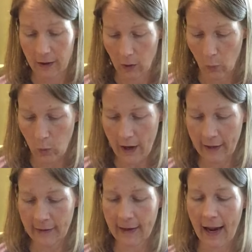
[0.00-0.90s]
The
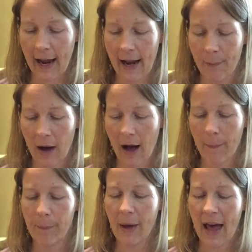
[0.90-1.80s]
wind came up
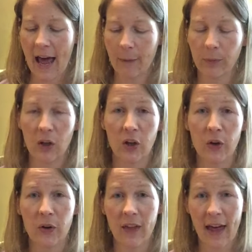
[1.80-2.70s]
and
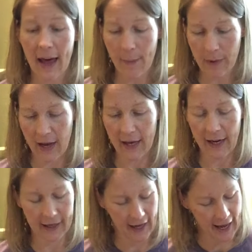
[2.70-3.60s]
blew them
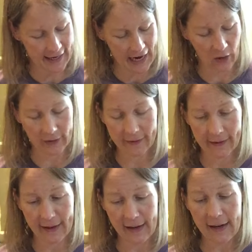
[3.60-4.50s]
in again. Now
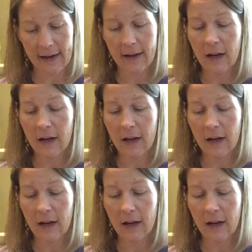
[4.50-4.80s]
C.